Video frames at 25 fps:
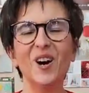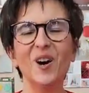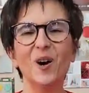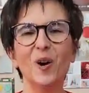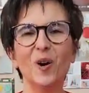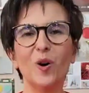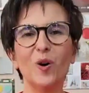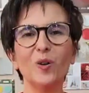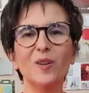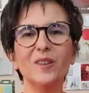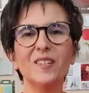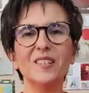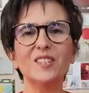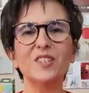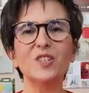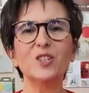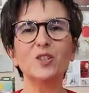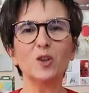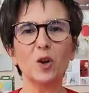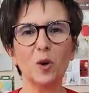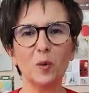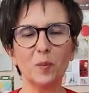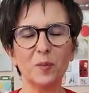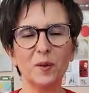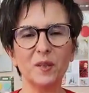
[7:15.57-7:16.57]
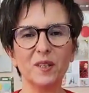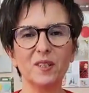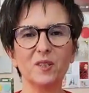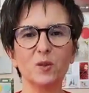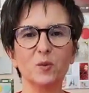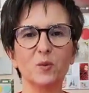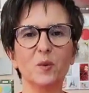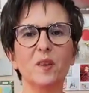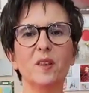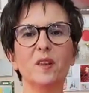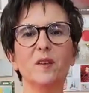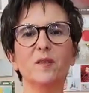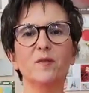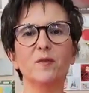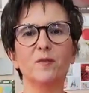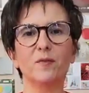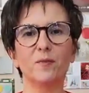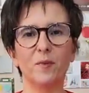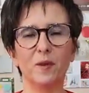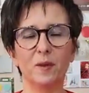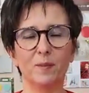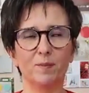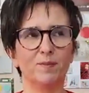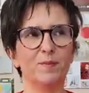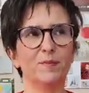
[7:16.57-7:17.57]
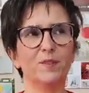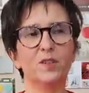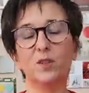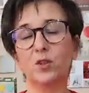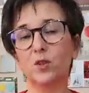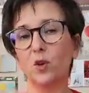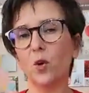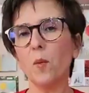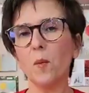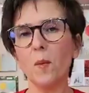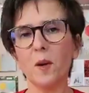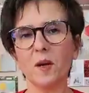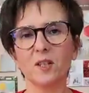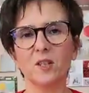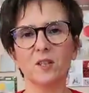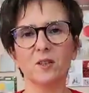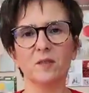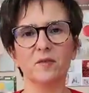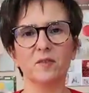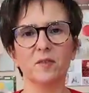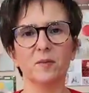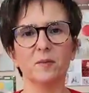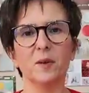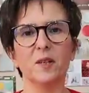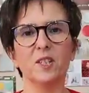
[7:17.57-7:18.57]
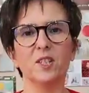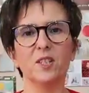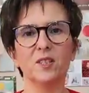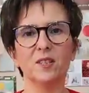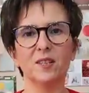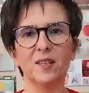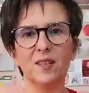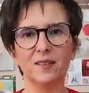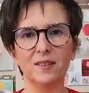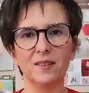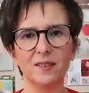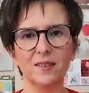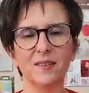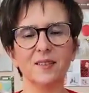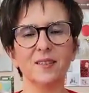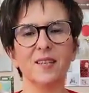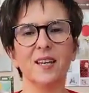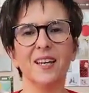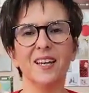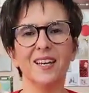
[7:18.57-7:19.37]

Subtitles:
all these topics within so much information that is